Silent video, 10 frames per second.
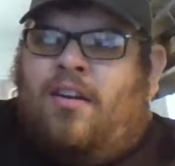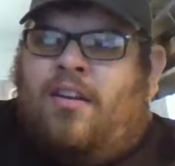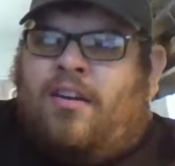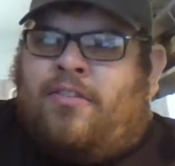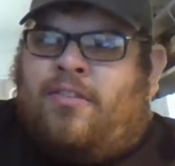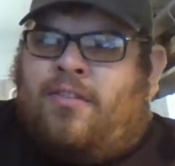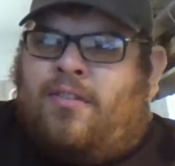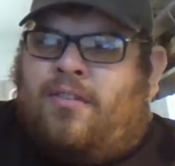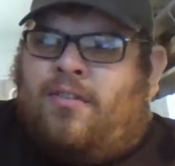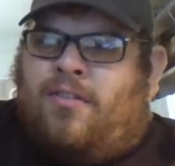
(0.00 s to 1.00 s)
And
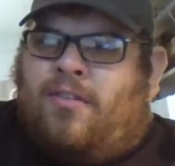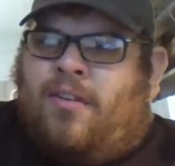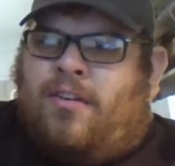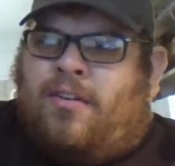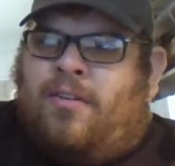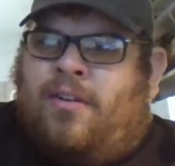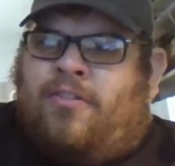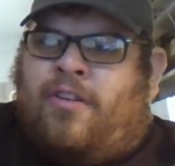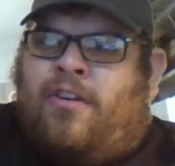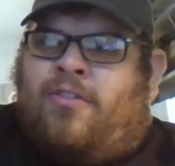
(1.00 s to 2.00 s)
actually, there's a lot of good
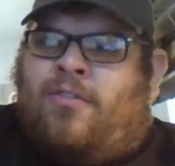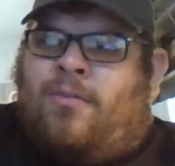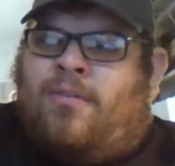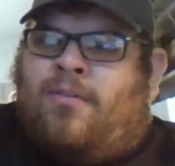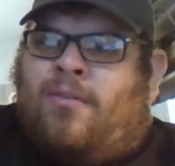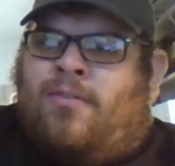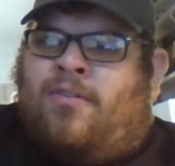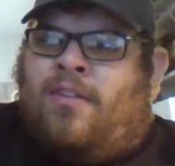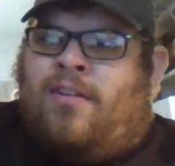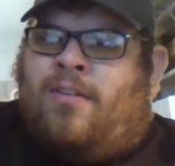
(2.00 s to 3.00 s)
educational resources
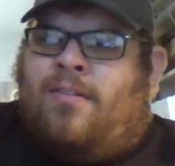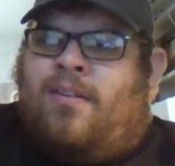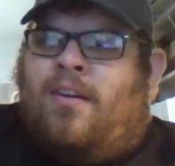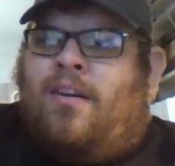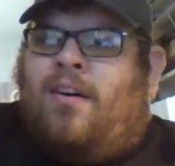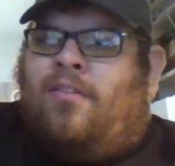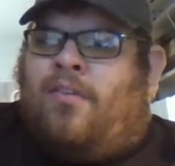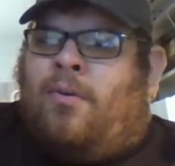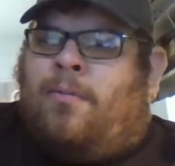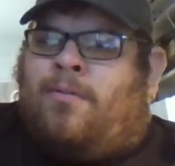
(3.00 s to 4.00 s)
that are
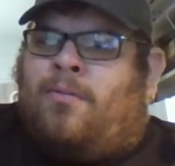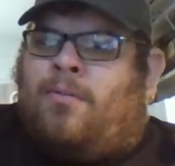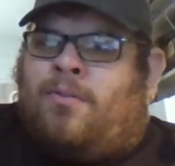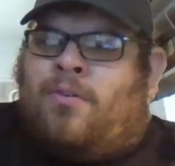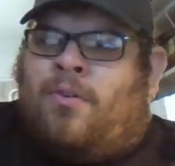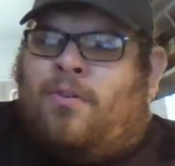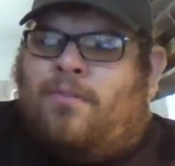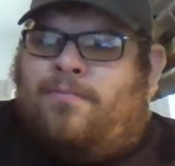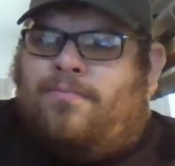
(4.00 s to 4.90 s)
available through Google.